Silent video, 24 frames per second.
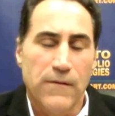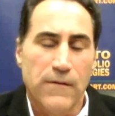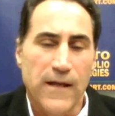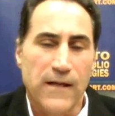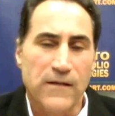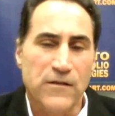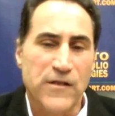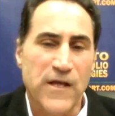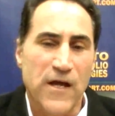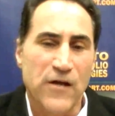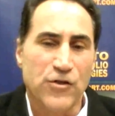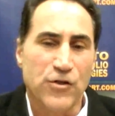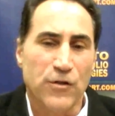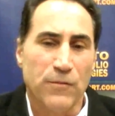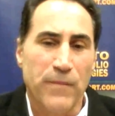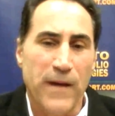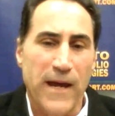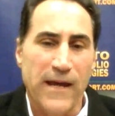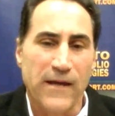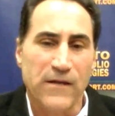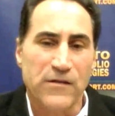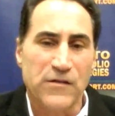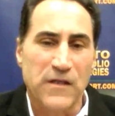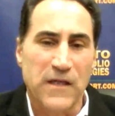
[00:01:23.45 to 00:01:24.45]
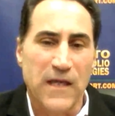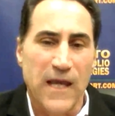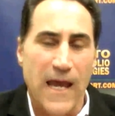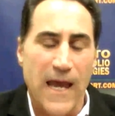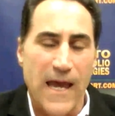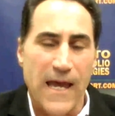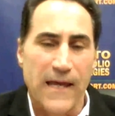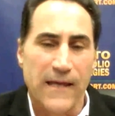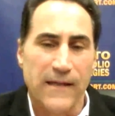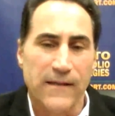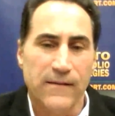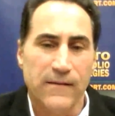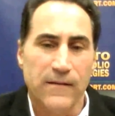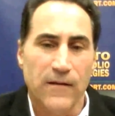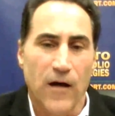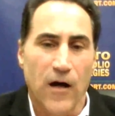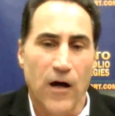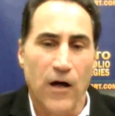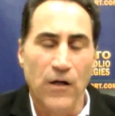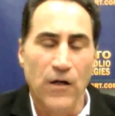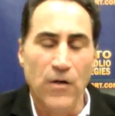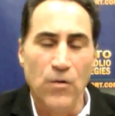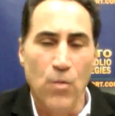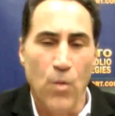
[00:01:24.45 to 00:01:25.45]
that central banks can
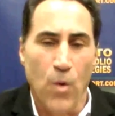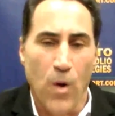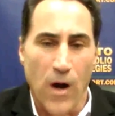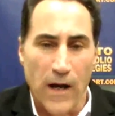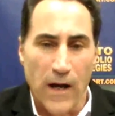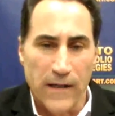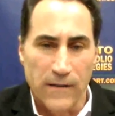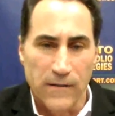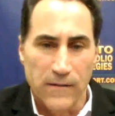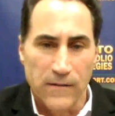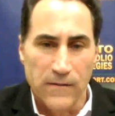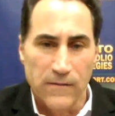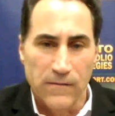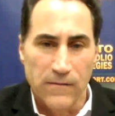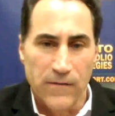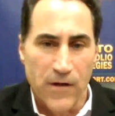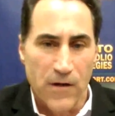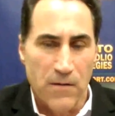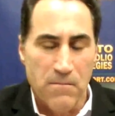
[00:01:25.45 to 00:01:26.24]
unwind